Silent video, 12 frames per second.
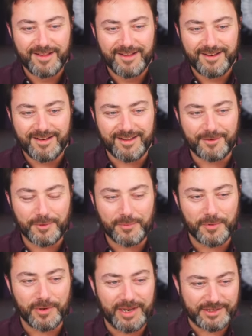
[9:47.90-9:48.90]
Like, when
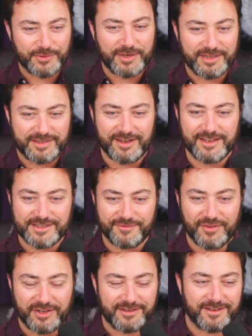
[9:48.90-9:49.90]
were electric guitars
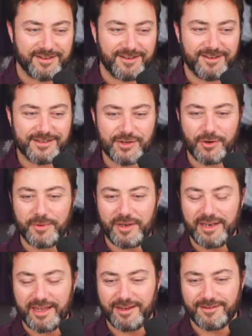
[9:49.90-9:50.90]
invented? It's got to be
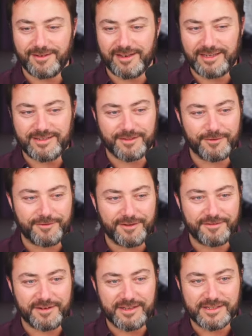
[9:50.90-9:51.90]
late in the
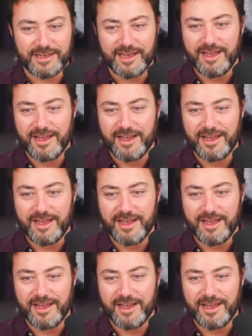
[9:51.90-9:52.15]
50s.